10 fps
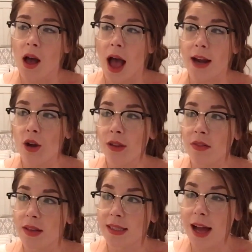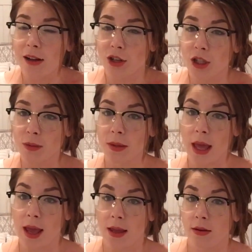I know that these doctors,
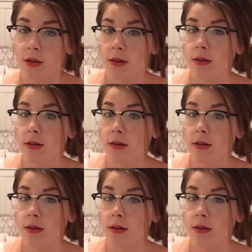they